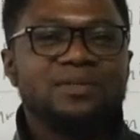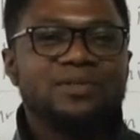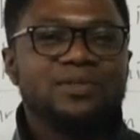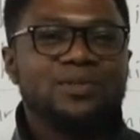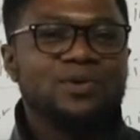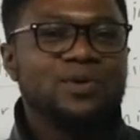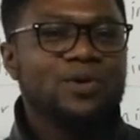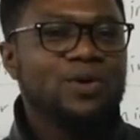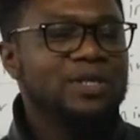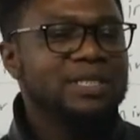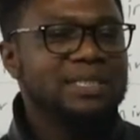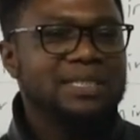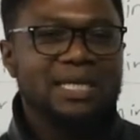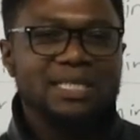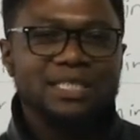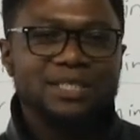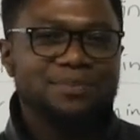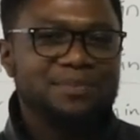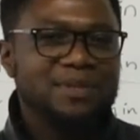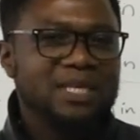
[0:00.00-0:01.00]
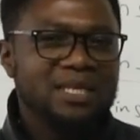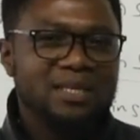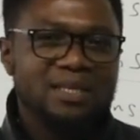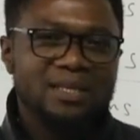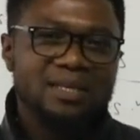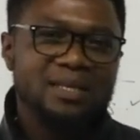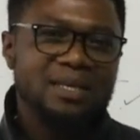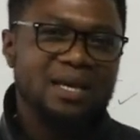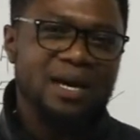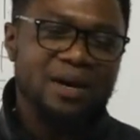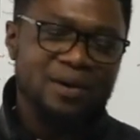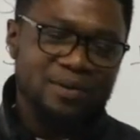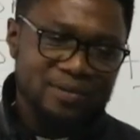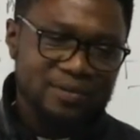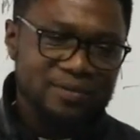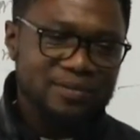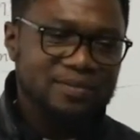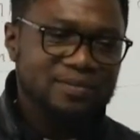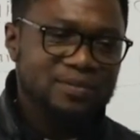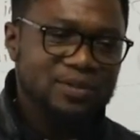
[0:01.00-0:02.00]
So contact me.
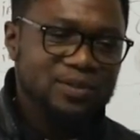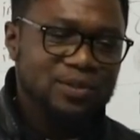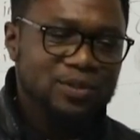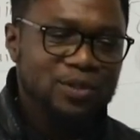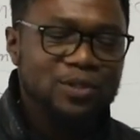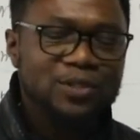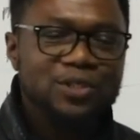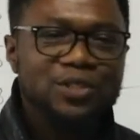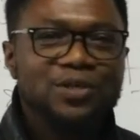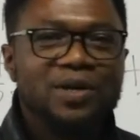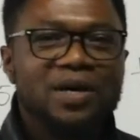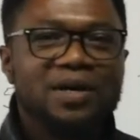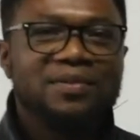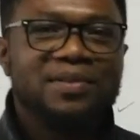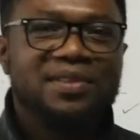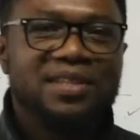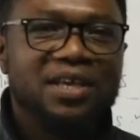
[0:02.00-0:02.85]
I'll sort you out.